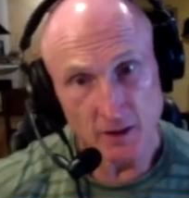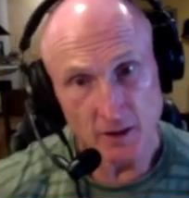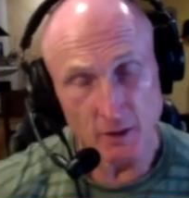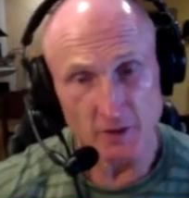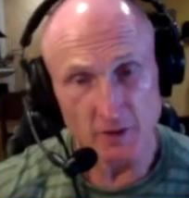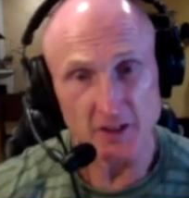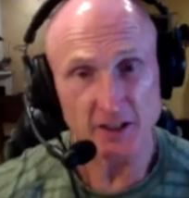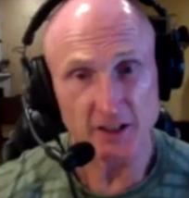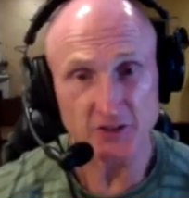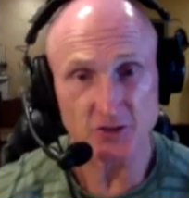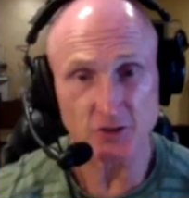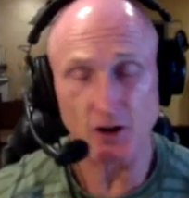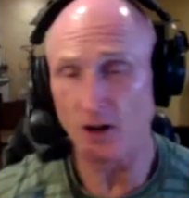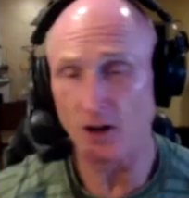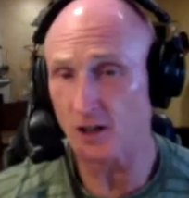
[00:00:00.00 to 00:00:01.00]
And when you get
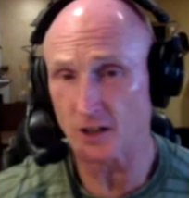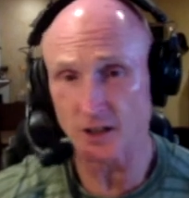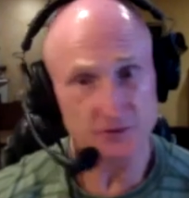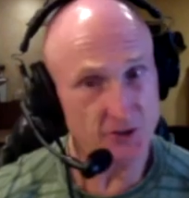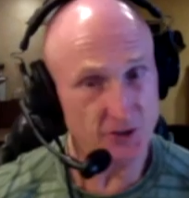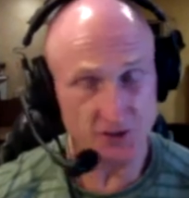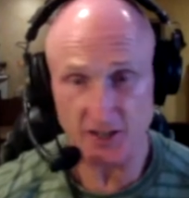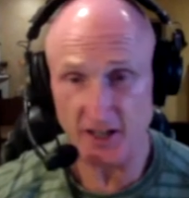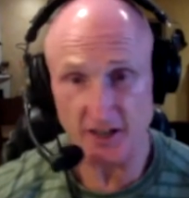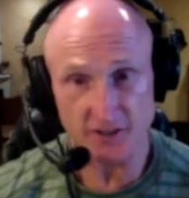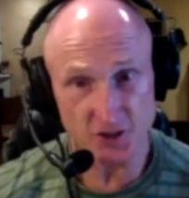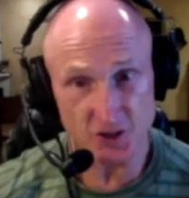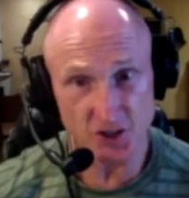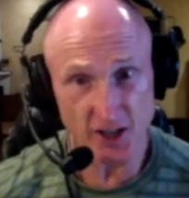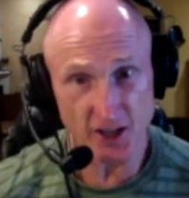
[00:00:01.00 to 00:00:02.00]
strong enough, just take
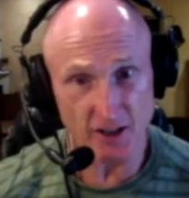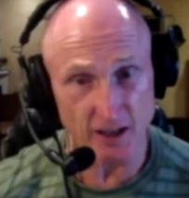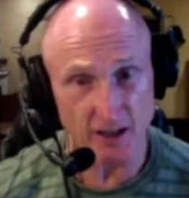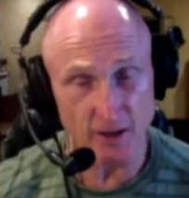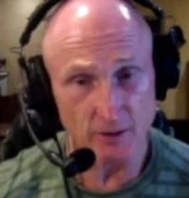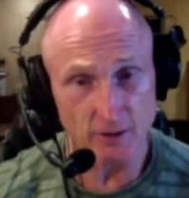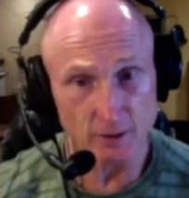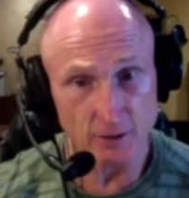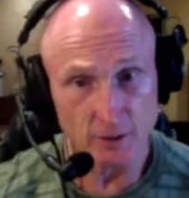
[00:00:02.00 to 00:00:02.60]
the chair out